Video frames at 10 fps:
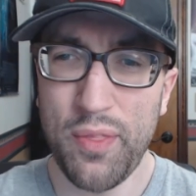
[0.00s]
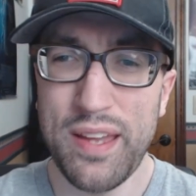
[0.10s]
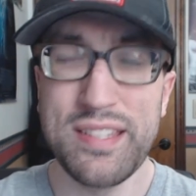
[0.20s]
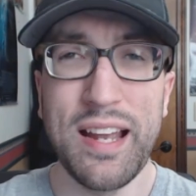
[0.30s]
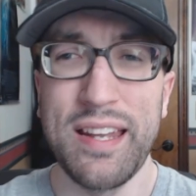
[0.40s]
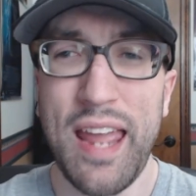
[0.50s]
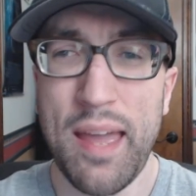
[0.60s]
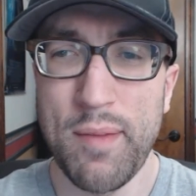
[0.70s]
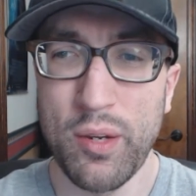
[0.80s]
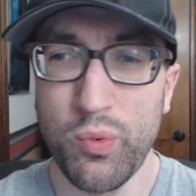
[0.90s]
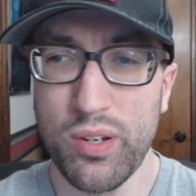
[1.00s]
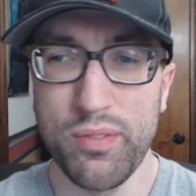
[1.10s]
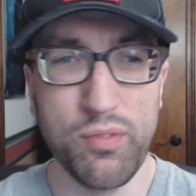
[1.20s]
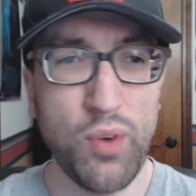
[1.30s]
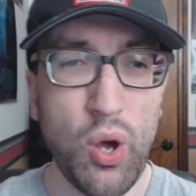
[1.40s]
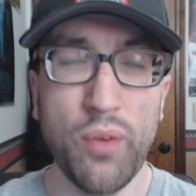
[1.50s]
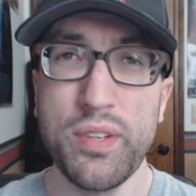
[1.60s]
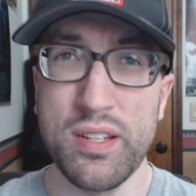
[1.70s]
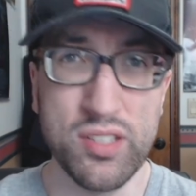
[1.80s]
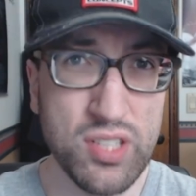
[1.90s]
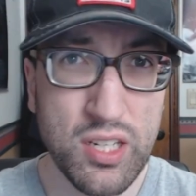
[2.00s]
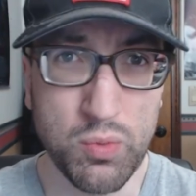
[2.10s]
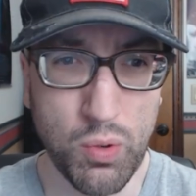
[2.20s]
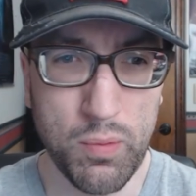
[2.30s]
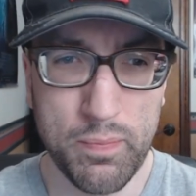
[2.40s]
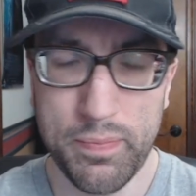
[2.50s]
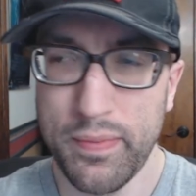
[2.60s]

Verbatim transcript: that dynamic would have evolved in a sequel.